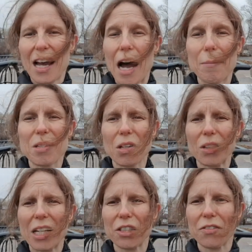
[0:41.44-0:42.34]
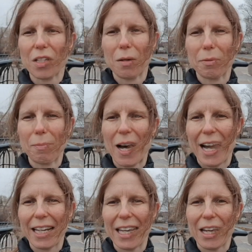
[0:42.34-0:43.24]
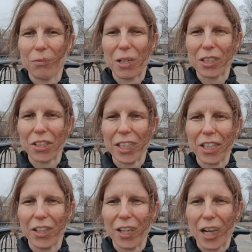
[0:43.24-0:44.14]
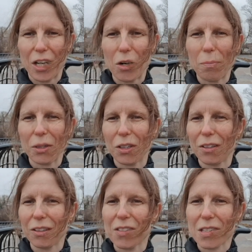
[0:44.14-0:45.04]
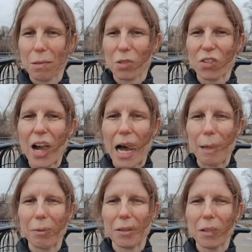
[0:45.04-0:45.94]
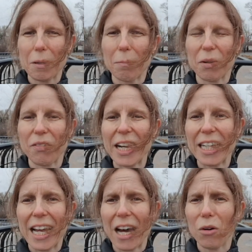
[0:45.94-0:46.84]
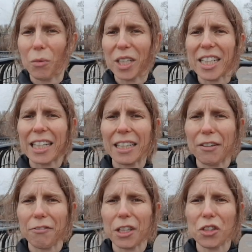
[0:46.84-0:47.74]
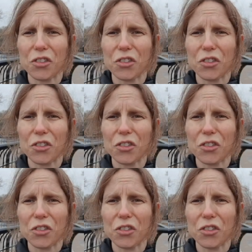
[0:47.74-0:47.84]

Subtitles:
I'm so glad you've stopped by, and while you're here, I hope you'll subscribe. But right now, we're taking a field